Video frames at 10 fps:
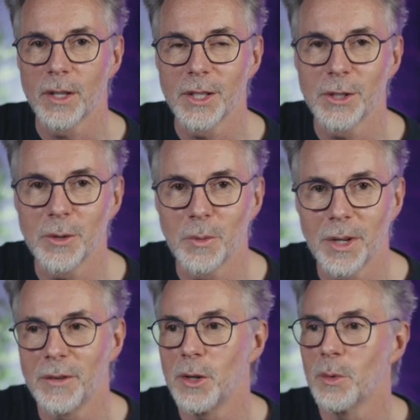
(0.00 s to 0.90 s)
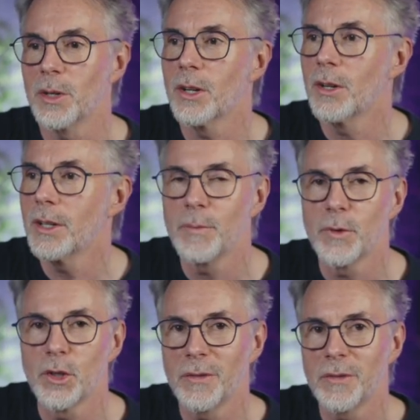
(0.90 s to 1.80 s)
whatever you want to call it,
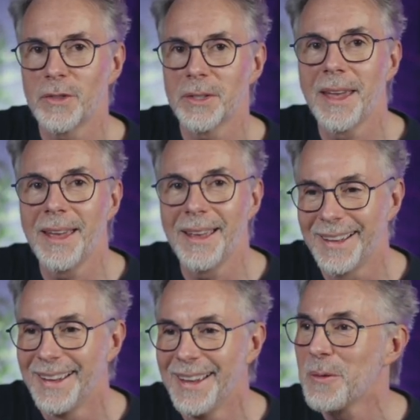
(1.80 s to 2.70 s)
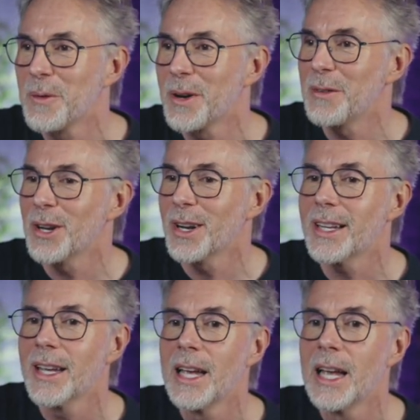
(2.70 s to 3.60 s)
shift, whatever you like.
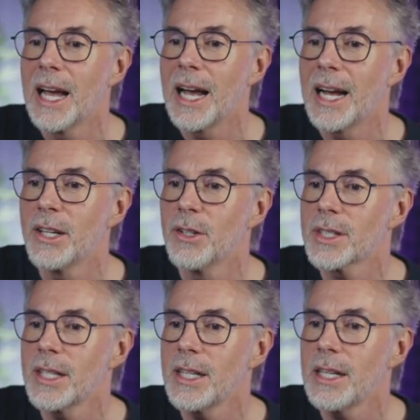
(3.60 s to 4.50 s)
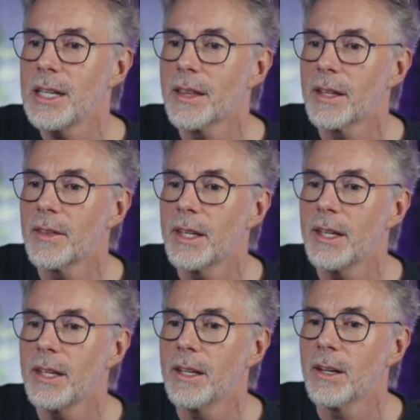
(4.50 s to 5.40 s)
And you'll see that the
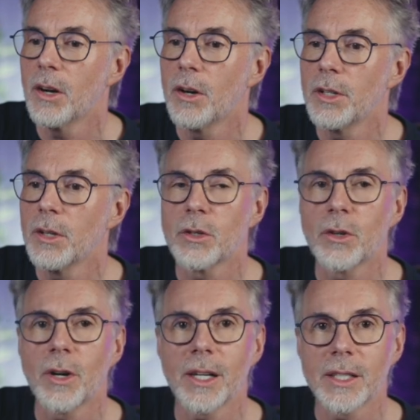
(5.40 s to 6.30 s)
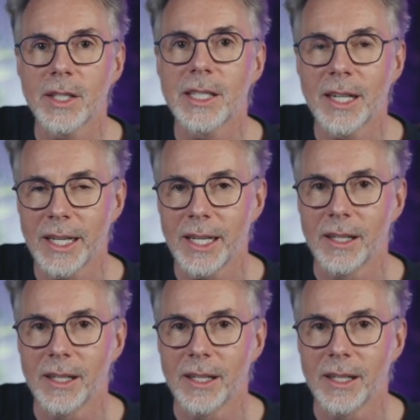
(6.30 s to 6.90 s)
audio tracks are still here.